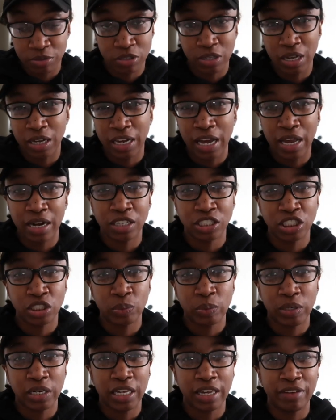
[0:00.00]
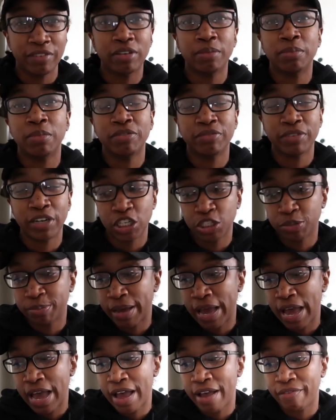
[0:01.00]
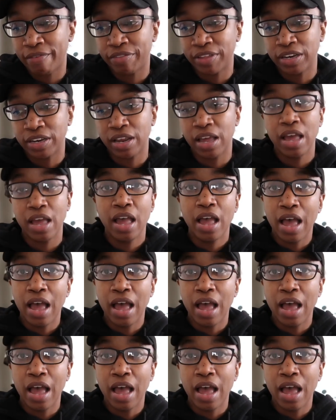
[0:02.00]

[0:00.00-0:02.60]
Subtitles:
So I kind of just want to give him a fresh bath and